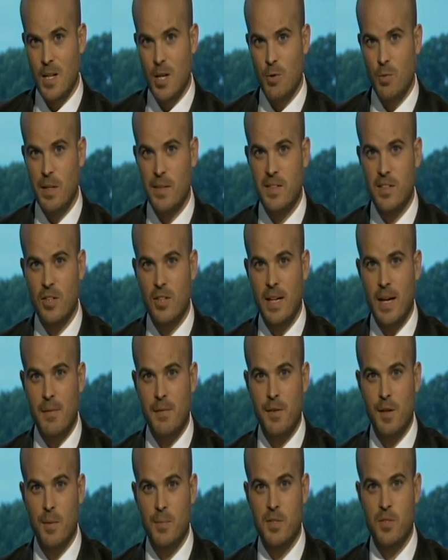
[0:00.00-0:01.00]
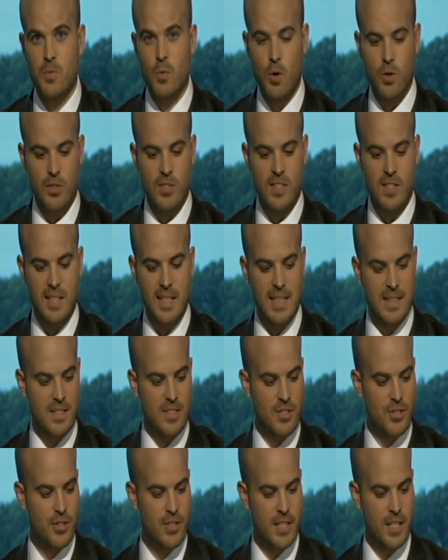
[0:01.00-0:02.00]
We still got Philip Swartz in
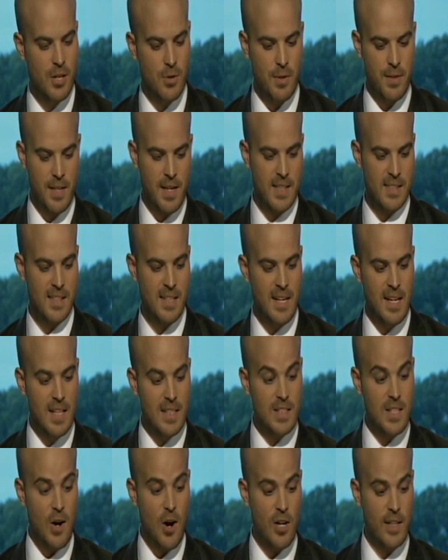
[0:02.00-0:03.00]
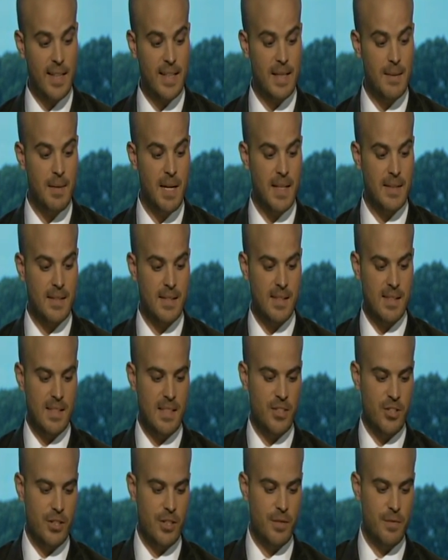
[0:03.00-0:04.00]
studio with us talking about this
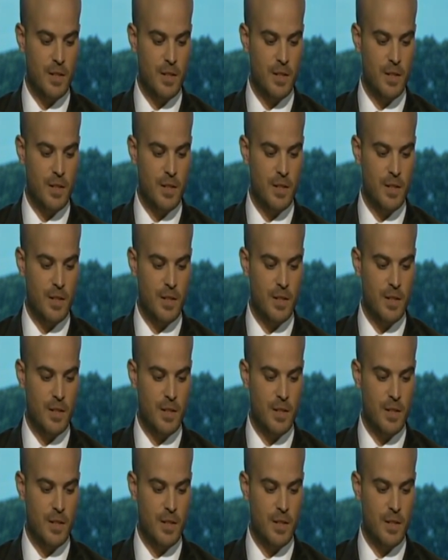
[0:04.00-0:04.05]
issue.